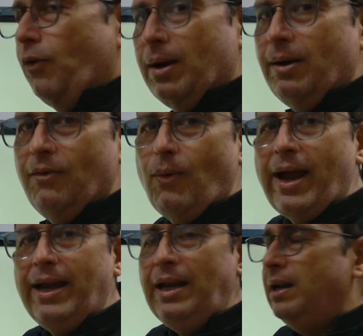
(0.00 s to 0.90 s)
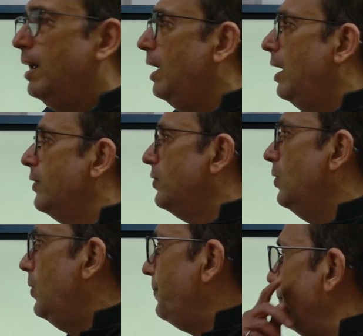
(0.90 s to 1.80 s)
for a while.
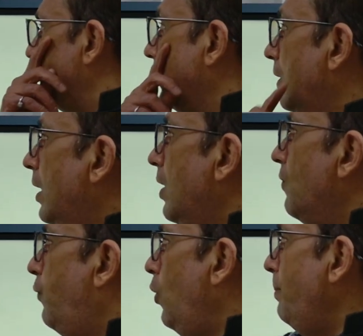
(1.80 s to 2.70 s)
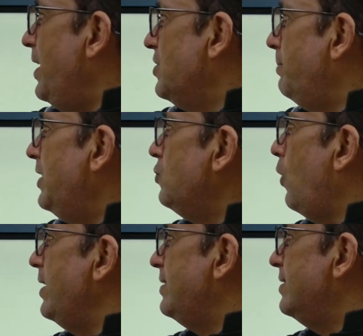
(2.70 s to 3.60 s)
So four measurement
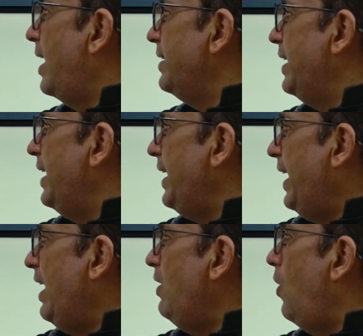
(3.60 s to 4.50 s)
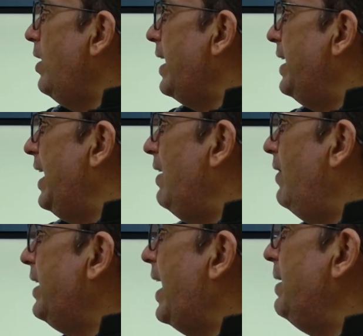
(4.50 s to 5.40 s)
choices are there. A naught and
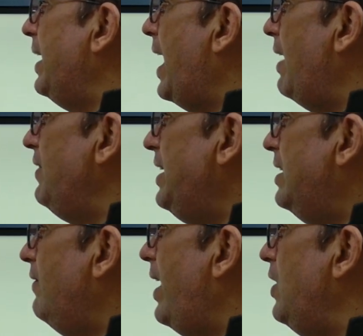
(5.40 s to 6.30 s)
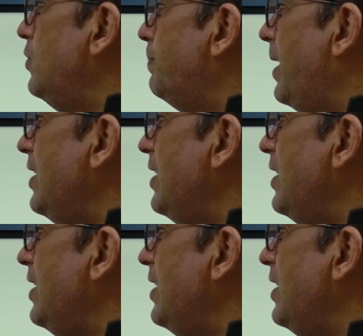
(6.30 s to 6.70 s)
A1 can have either values